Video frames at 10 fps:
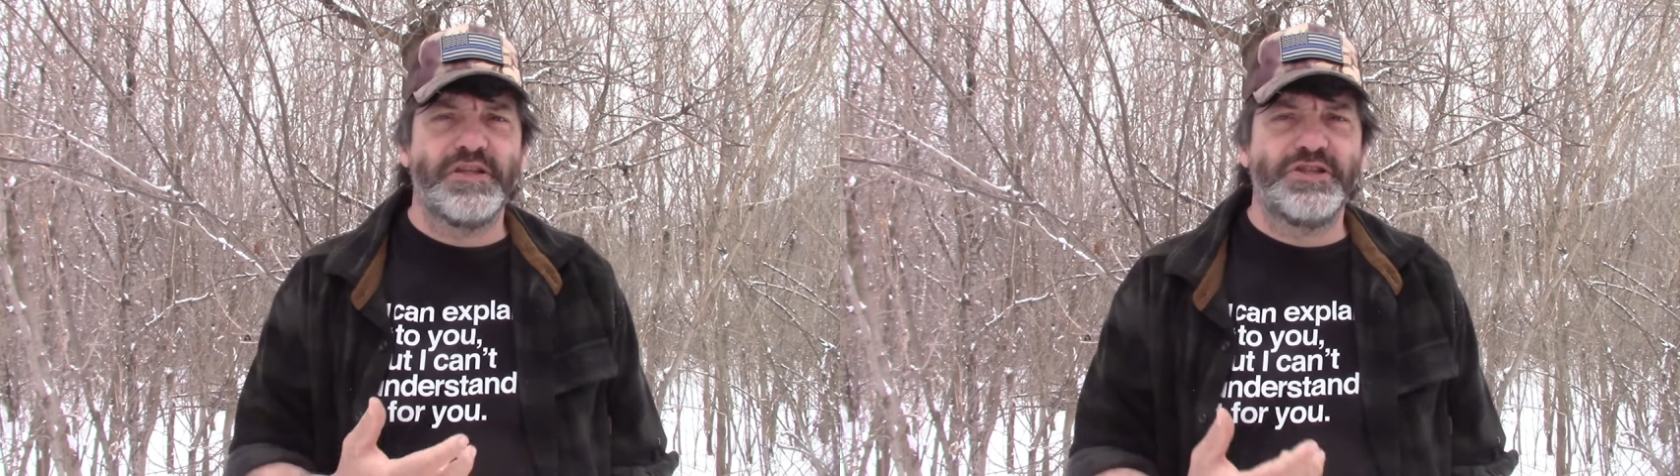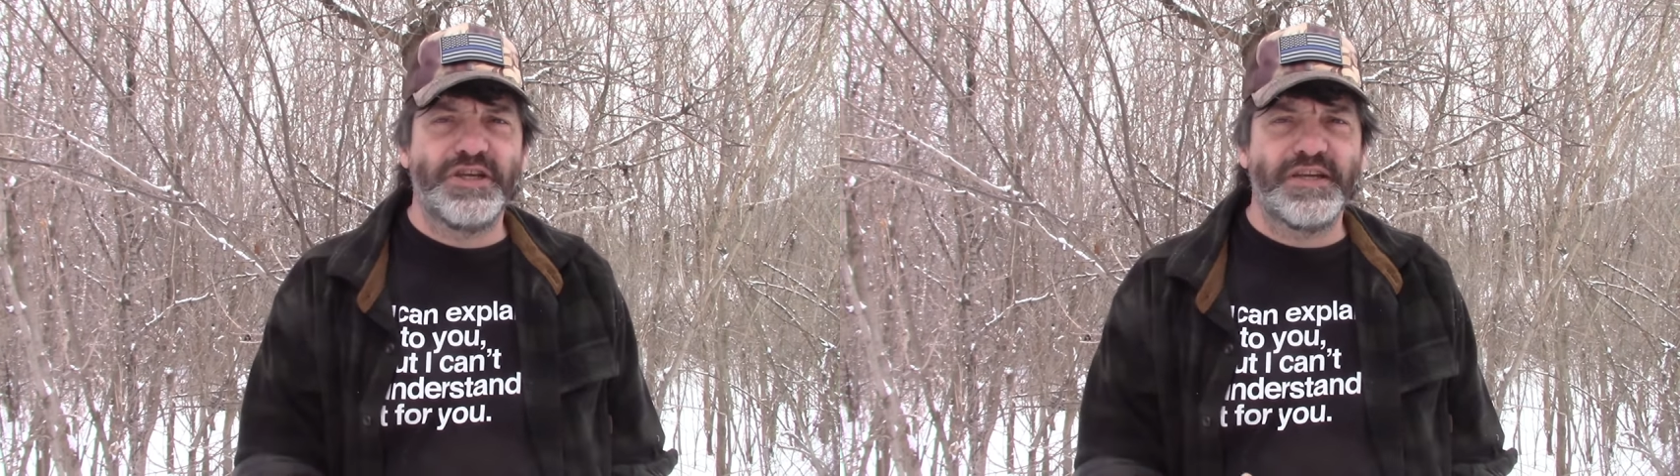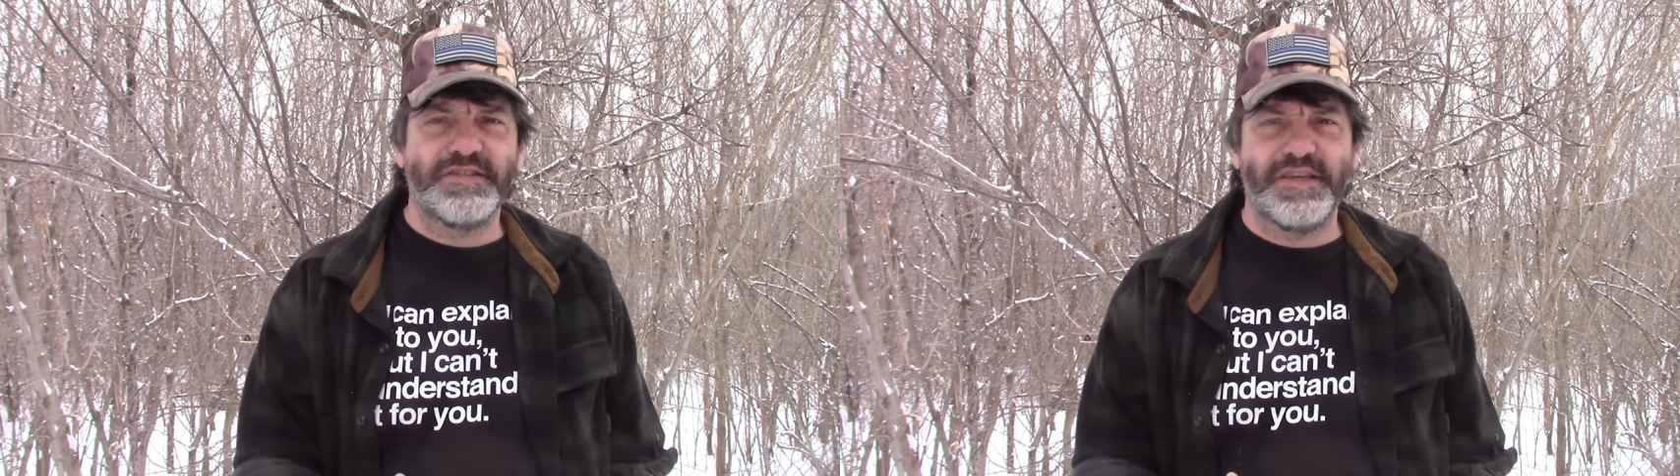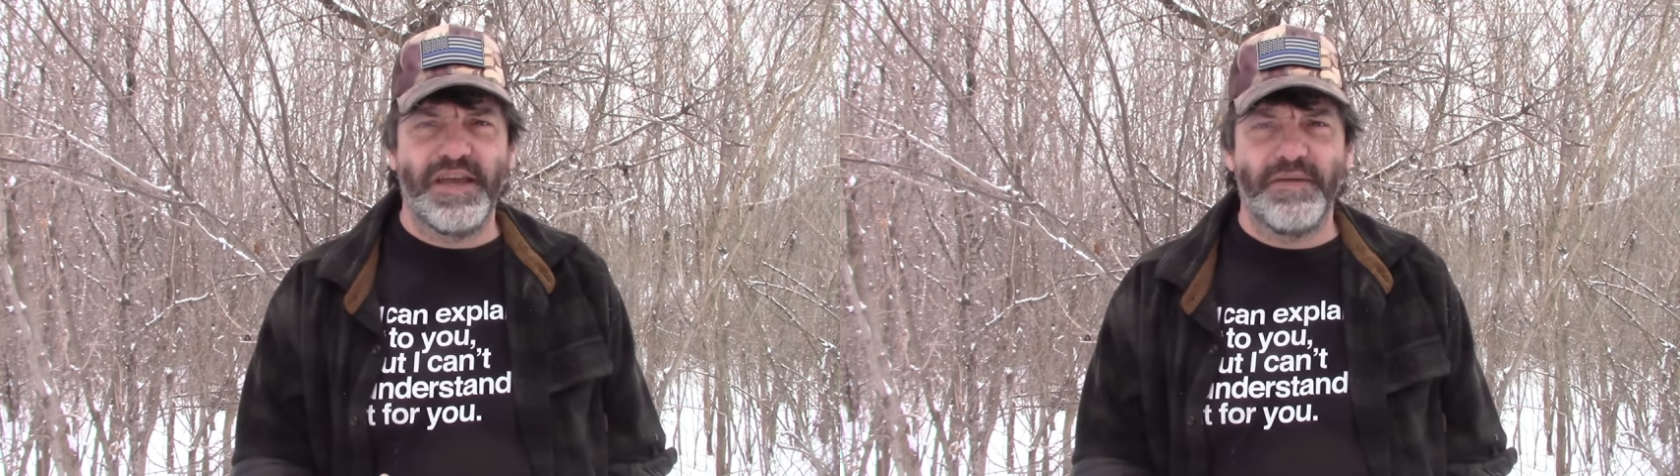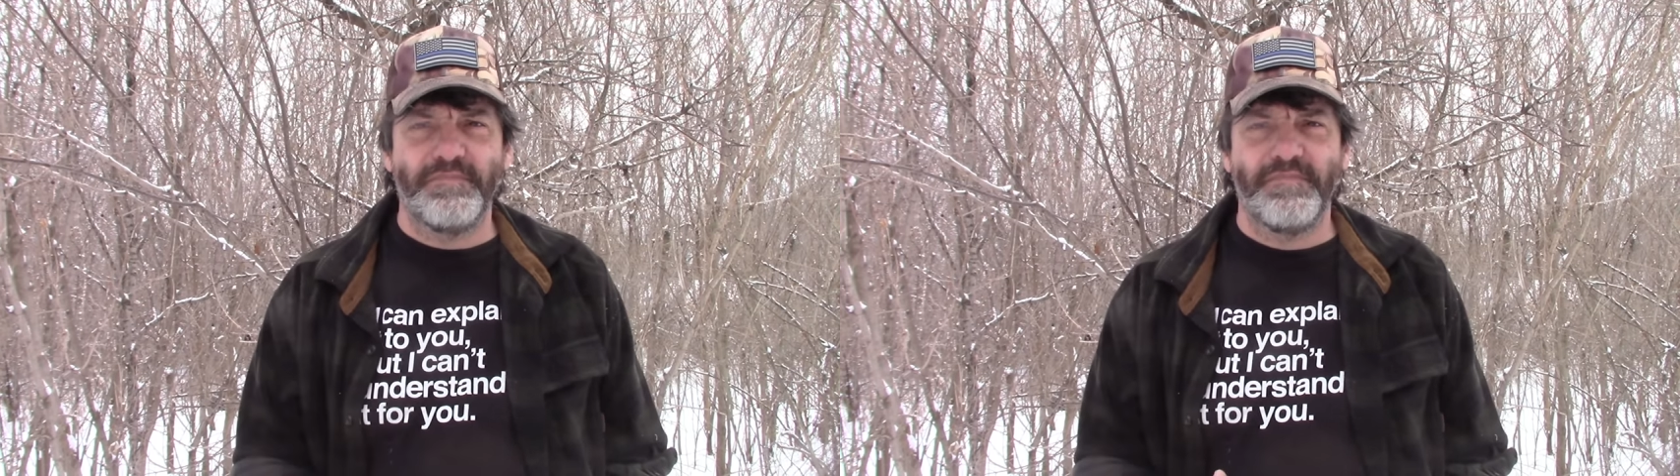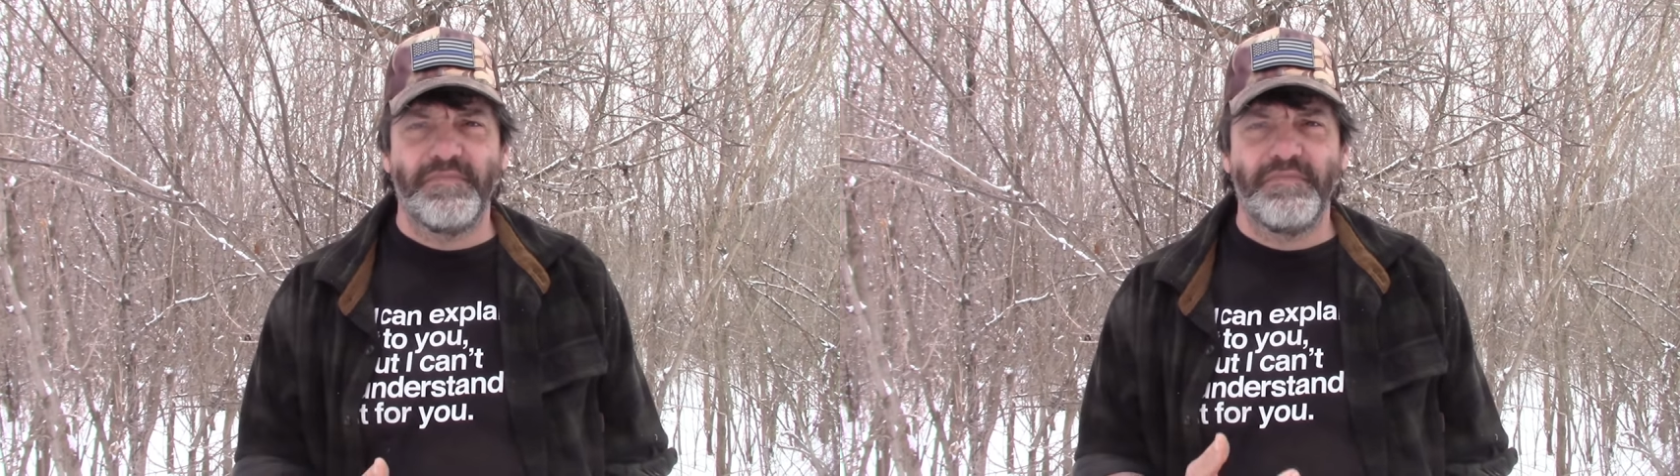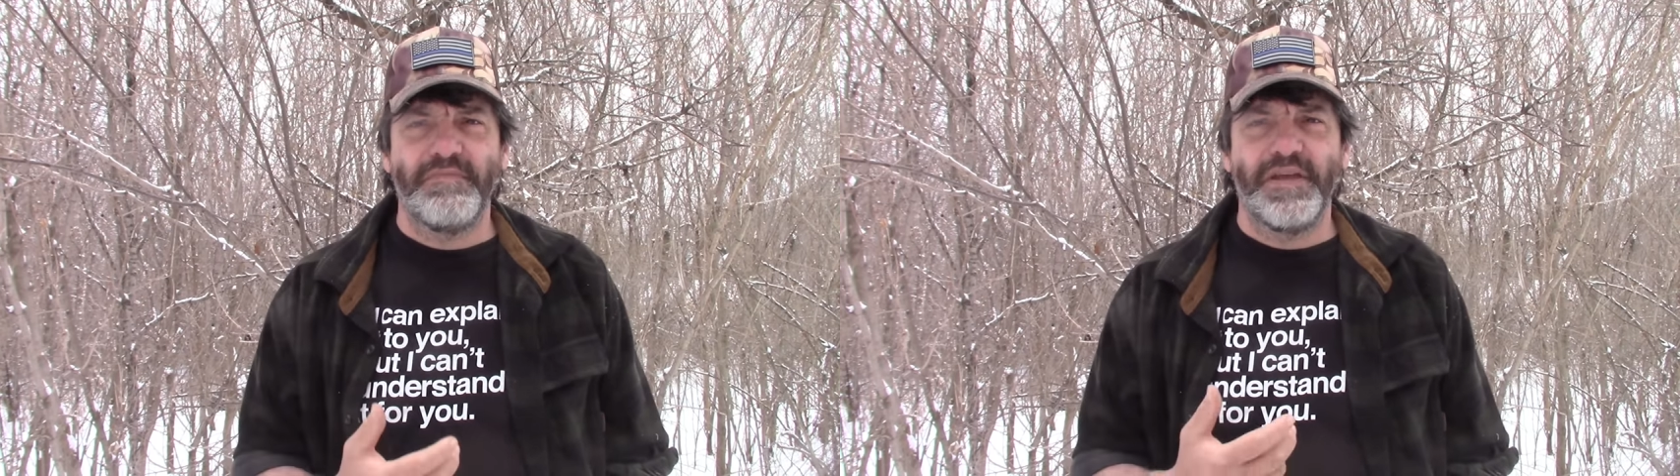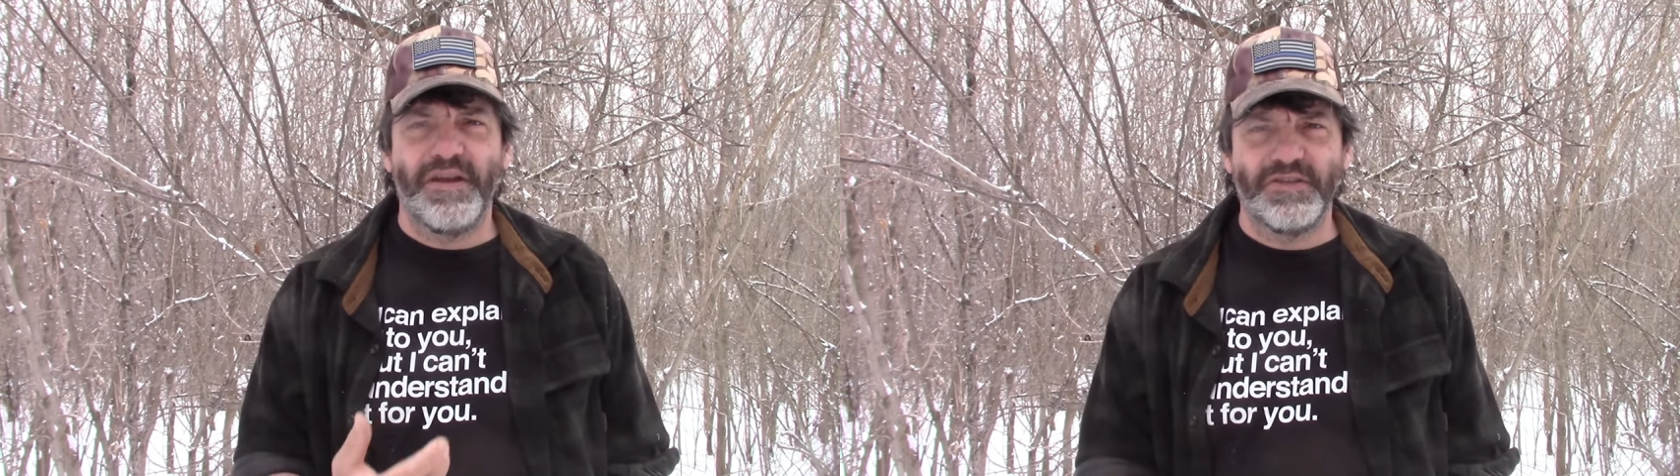the chess game
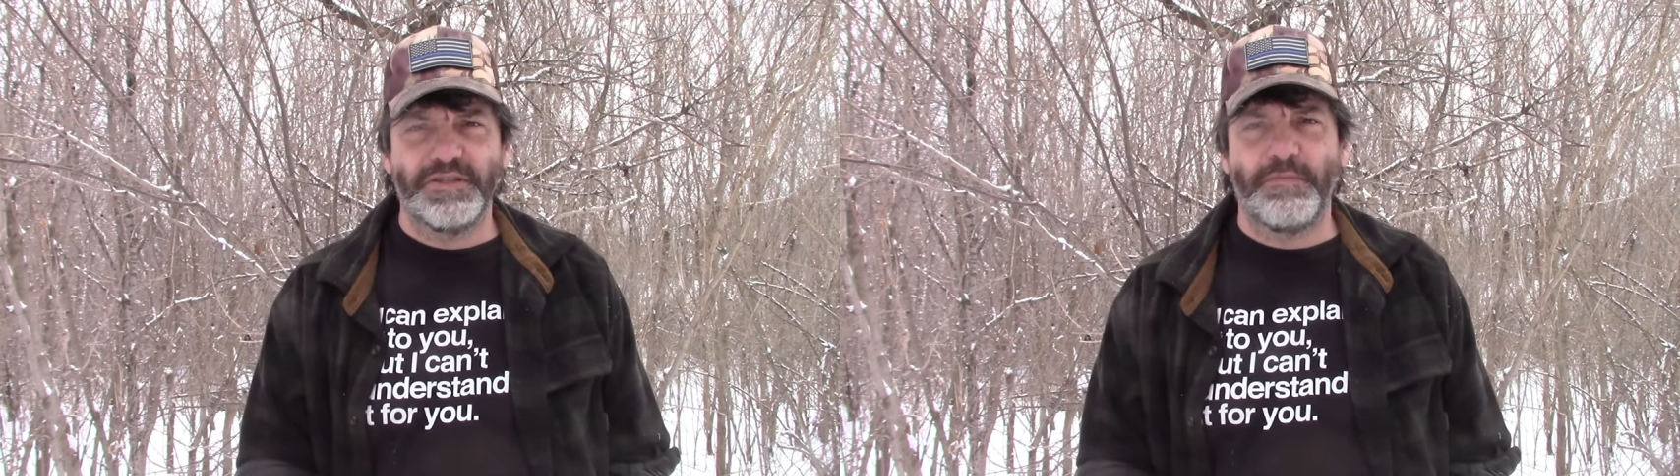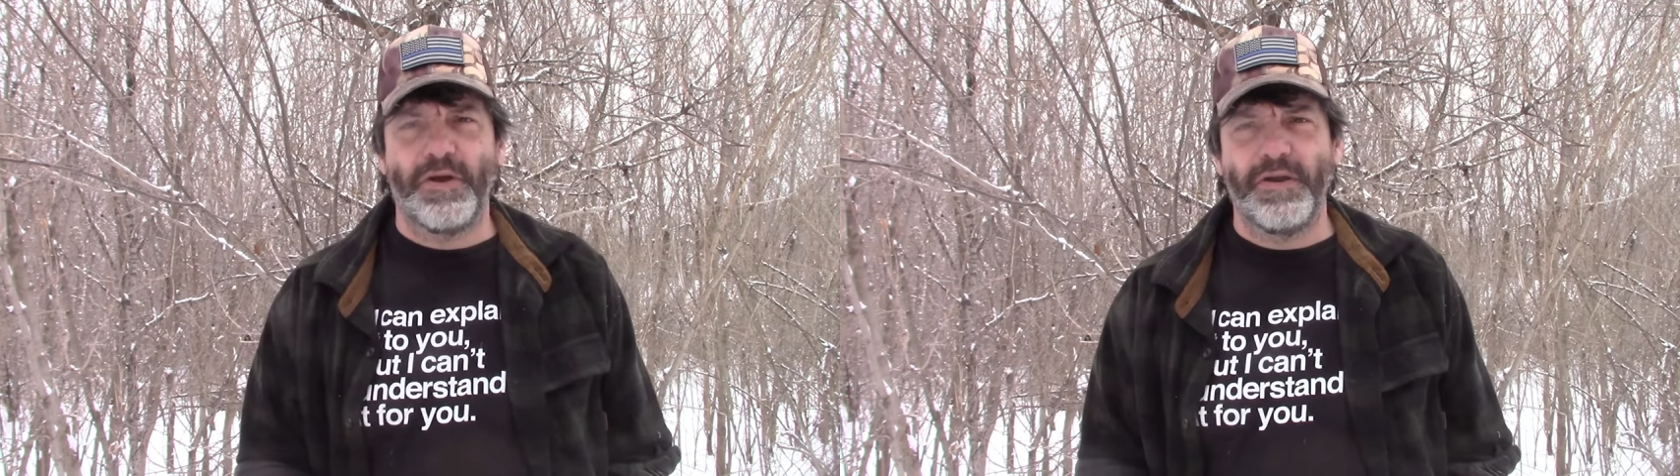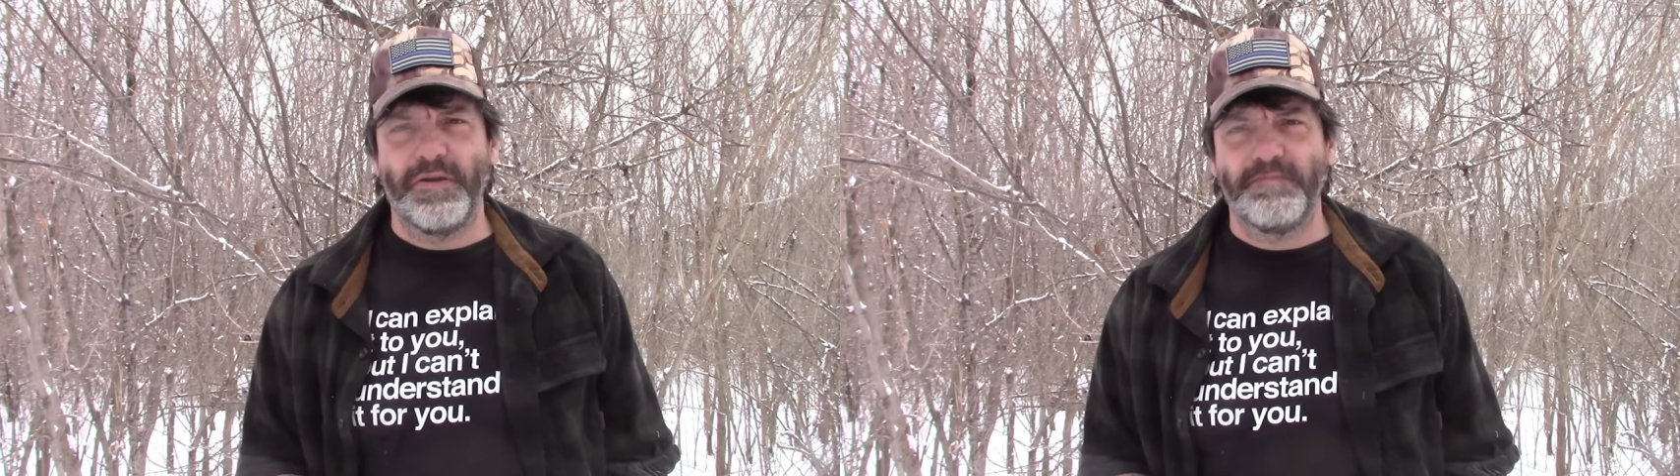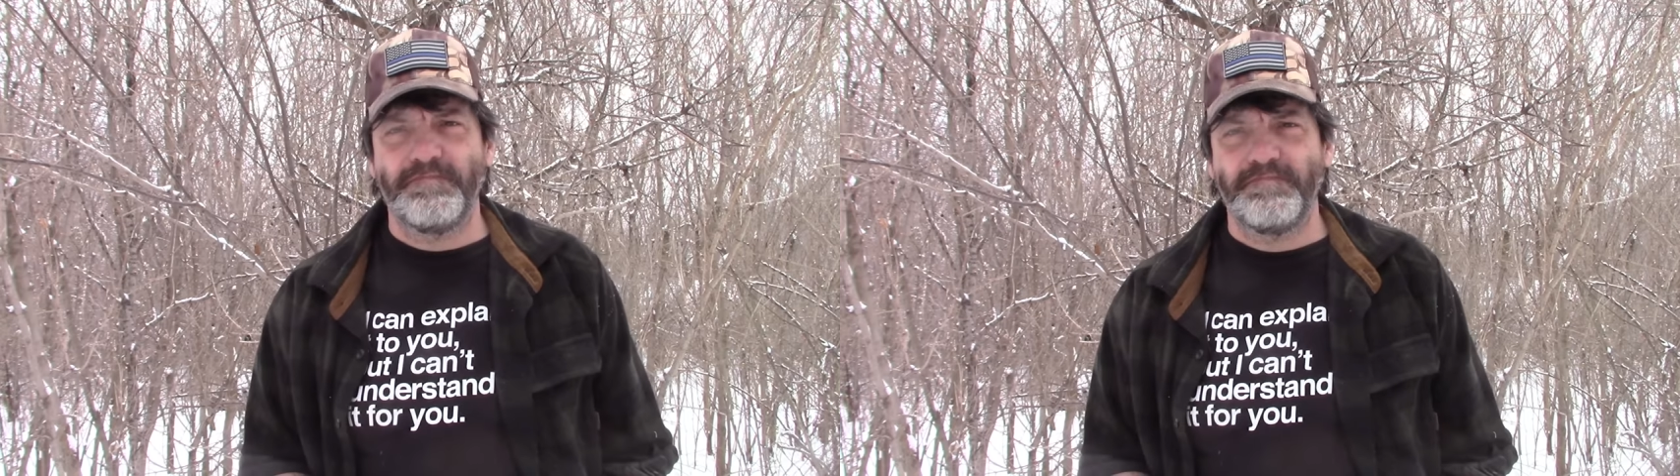and outsmarting them,